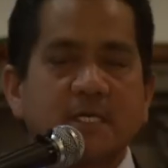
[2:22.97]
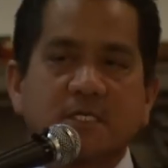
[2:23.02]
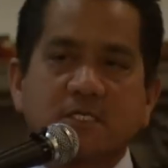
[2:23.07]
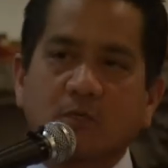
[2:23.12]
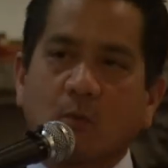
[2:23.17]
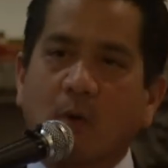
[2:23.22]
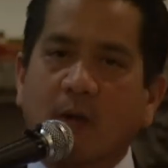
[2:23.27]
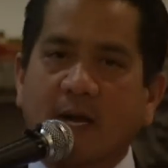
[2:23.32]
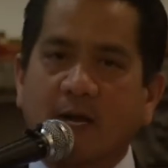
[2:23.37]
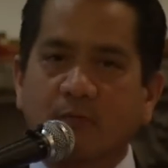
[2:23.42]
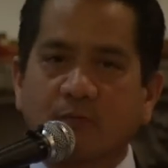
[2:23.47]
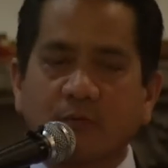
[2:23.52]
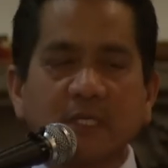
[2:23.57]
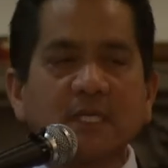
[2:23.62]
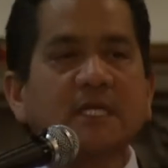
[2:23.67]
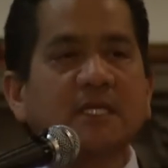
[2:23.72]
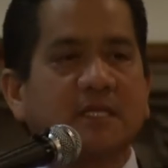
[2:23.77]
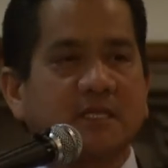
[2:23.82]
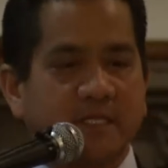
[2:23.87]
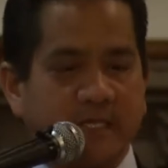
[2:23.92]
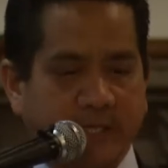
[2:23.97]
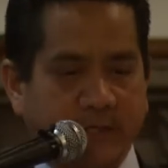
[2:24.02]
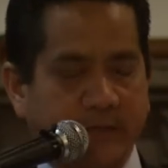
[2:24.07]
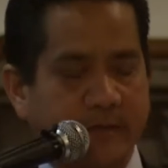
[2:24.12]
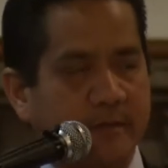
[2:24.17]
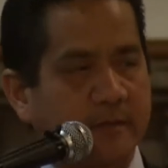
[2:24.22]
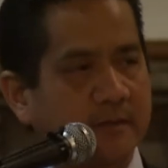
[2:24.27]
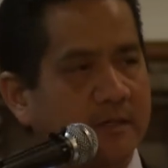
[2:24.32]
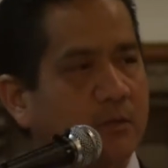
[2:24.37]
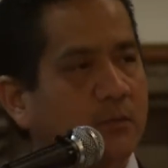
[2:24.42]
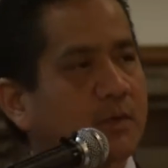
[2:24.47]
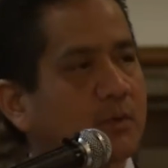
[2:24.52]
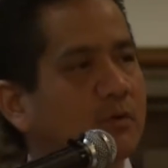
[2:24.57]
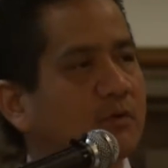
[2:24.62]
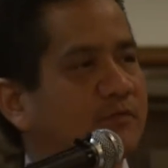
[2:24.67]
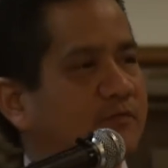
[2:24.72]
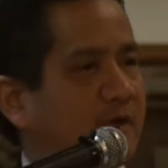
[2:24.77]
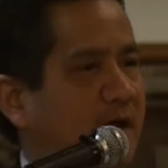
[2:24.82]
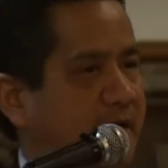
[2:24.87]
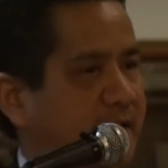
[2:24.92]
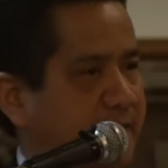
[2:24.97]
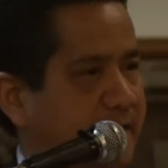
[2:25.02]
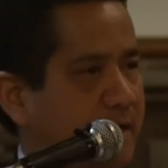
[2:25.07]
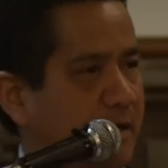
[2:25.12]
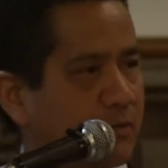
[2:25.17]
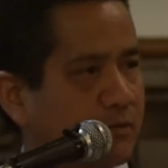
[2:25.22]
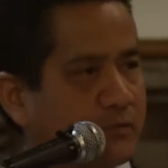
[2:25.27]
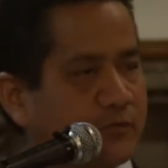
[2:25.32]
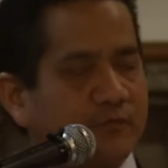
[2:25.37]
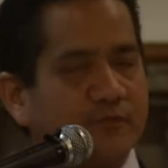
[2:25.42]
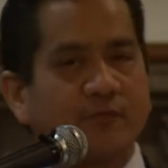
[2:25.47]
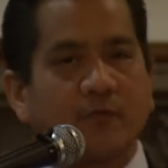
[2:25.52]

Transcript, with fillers: So, what I really think that we will find out